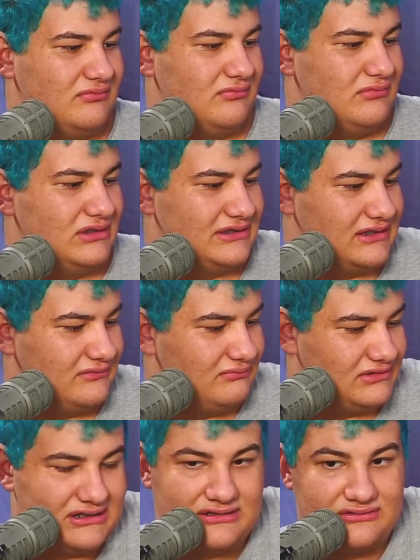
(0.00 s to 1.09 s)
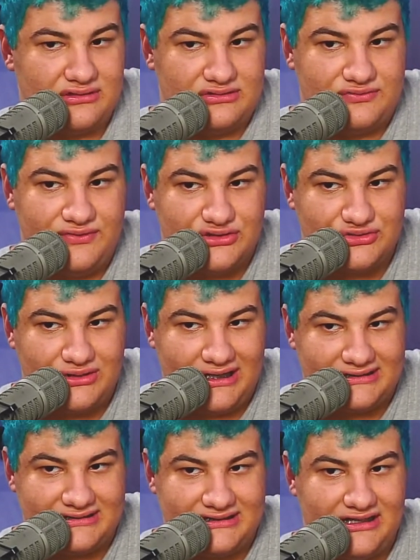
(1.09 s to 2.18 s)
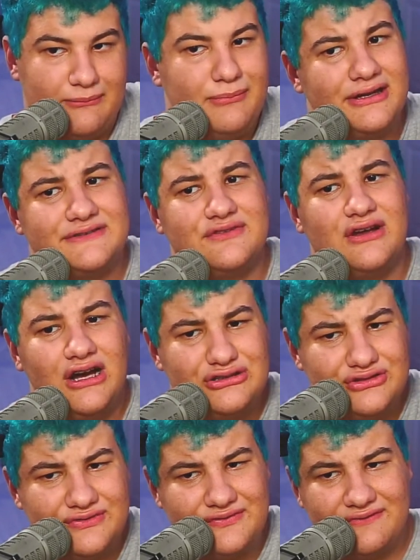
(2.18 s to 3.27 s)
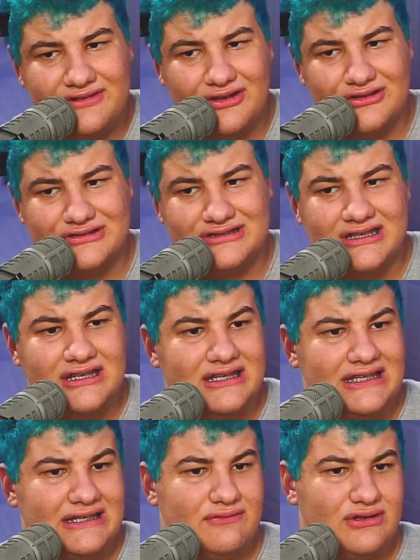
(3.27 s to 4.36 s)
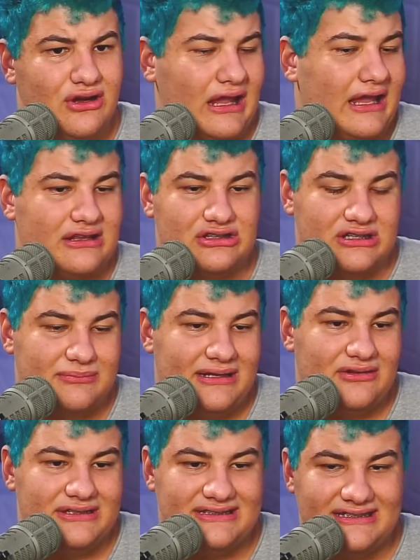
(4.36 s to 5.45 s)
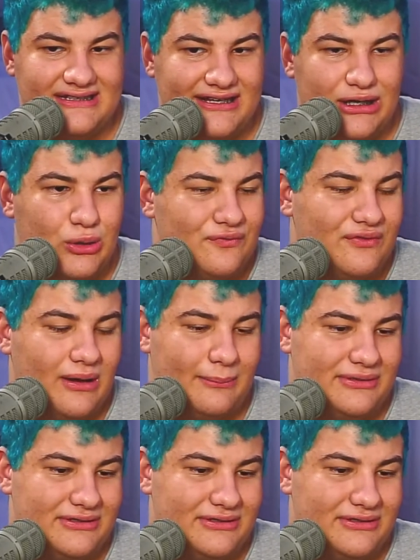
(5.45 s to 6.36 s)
There's like a few scratches here. I bought this for $150, even though I can look it up now. These things can go up to